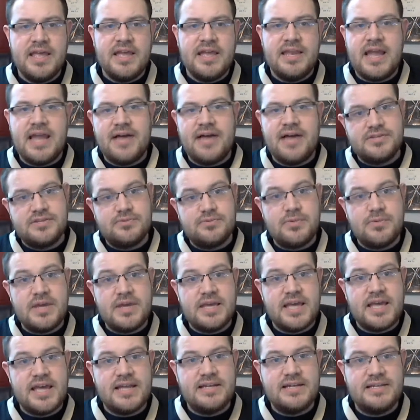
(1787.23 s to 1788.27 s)
Now this
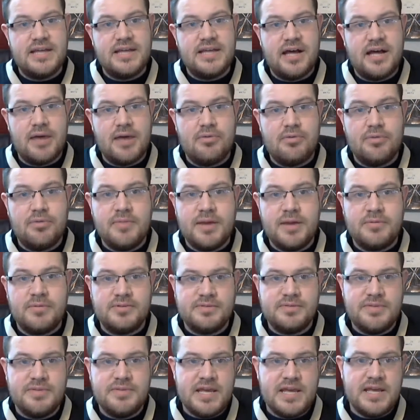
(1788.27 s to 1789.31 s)
weekend, I won't be able
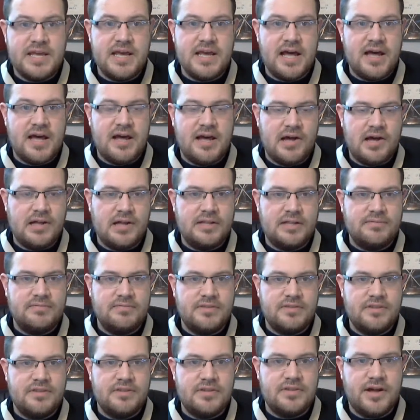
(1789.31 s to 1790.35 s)
to be
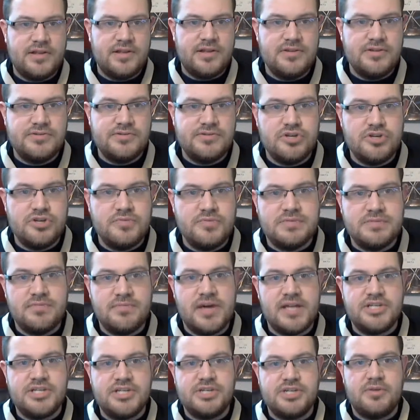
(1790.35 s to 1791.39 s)
on YouTube as
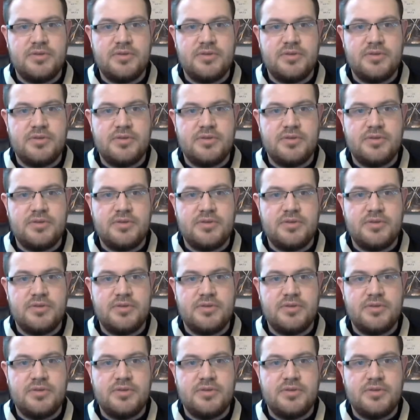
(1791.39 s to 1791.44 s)
much.